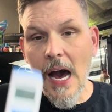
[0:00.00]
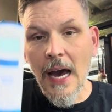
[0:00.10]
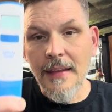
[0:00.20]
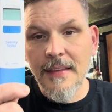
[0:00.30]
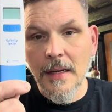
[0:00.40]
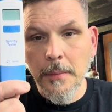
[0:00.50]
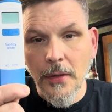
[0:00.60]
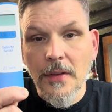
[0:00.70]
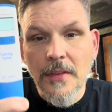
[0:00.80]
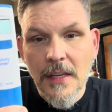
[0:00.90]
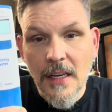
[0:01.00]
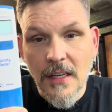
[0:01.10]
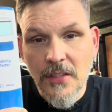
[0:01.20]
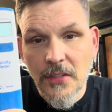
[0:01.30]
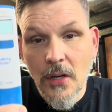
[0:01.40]
I then put
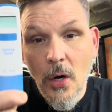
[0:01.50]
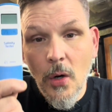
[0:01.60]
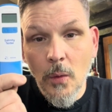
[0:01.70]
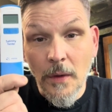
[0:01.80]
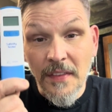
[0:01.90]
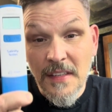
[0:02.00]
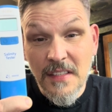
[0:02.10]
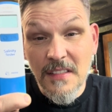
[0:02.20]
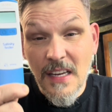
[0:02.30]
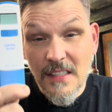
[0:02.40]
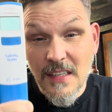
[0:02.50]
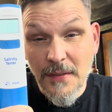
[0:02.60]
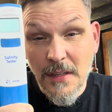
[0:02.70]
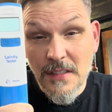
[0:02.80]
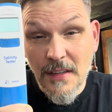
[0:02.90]
this, when this is at
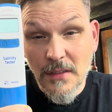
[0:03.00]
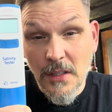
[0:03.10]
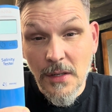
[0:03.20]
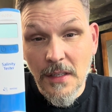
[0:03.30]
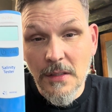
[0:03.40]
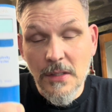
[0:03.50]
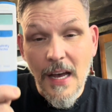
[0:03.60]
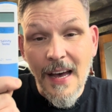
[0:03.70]
77 degrees,